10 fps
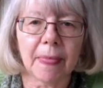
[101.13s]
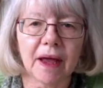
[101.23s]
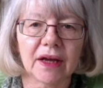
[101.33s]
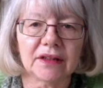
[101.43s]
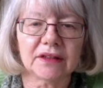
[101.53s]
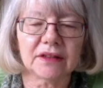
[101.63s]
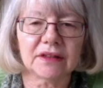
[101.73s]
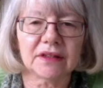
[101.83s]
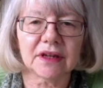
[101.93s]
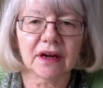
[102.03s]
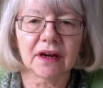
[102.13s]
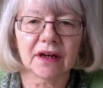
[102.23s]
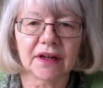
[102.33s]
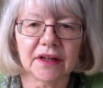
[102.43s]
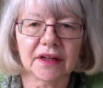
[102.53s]
And
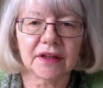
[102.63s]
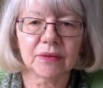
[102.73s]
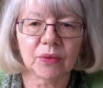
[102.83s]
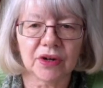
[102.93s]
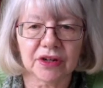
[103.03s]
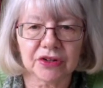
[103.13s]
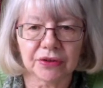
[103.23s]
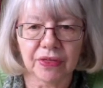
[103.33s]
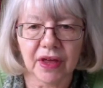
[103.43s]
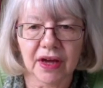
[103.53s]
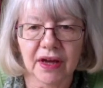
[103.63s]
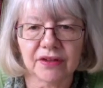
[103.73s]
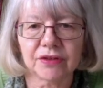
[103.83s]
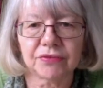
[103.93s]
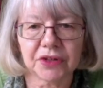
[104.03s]
I worked on that
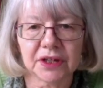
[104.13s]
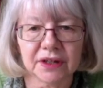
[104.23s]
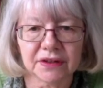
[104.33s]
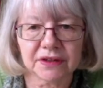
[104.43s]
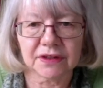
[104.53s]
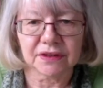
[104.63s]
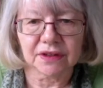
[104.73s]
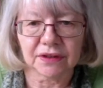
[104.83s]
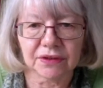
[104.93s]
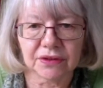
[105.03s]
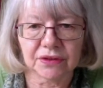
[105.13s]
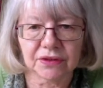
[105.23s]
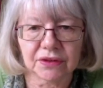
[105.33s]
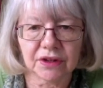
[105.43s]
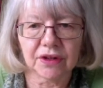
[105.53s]
as a freelance
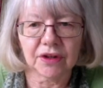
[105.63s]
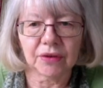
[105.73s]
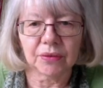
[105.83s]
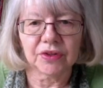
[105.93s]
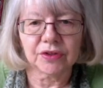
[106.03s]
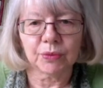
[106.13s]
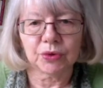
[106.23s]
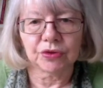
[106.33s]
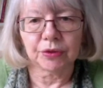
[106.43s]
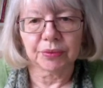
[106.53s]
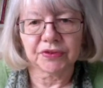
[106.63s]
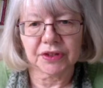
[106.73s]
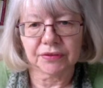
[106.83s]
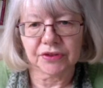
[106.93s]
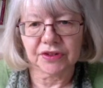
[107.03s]
consultant with a small group of
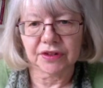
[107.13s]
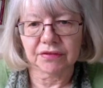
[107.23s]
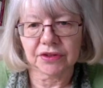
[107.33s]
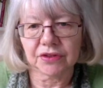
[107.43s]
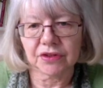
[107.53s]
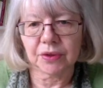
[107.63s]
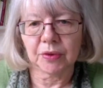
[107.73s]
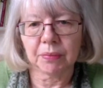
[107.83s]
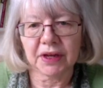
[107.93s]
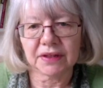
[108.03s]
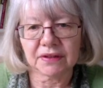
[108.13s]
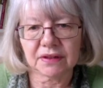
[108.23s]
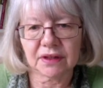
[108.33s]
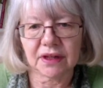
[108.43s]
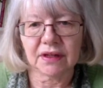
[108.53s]
civil servants who were
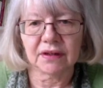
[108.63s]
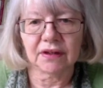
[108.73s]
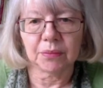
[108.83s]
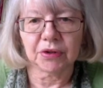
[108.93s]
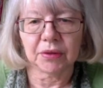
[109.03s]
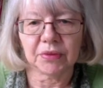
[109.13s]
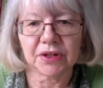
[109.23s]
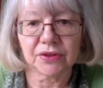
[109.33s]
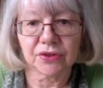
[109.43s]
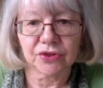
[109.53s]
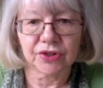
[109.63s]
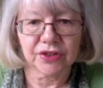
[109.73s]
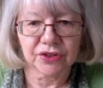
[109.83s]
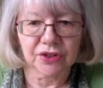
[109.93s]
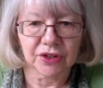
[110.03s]
based in the Prime Minister's
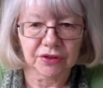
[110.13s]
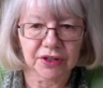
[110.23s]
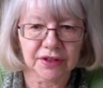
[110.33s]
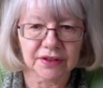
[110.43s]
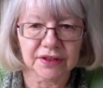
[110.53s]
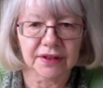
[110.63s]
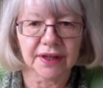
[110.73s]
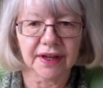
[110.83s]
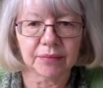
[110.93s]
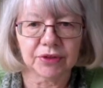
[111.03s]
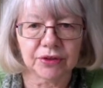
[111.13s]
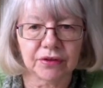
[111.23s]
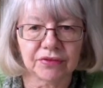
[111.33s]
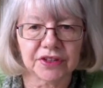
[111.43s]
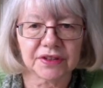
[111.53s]
Strategy Unit in the Cabinet
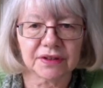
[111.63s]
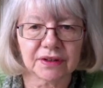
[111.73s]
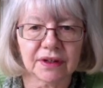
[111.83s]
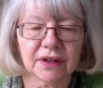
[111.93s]
Office.